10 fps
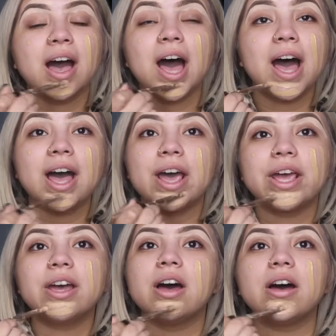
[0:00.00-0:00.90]

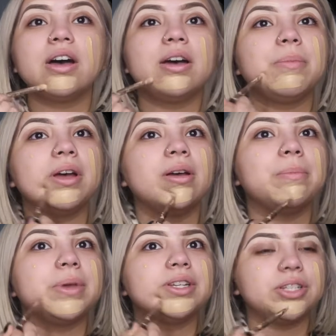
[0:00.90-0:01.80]
Hi,
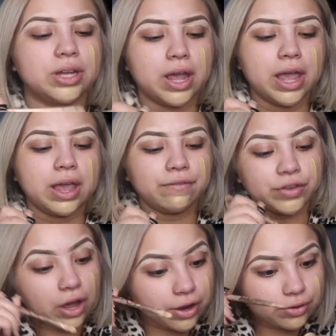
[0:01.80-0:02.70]
bitch, if
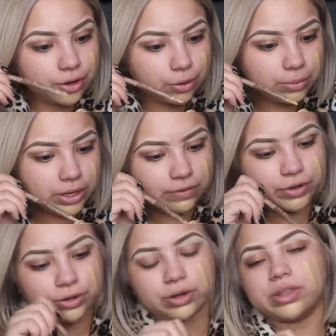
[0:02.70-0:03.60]
y'all don't know me, if you're new to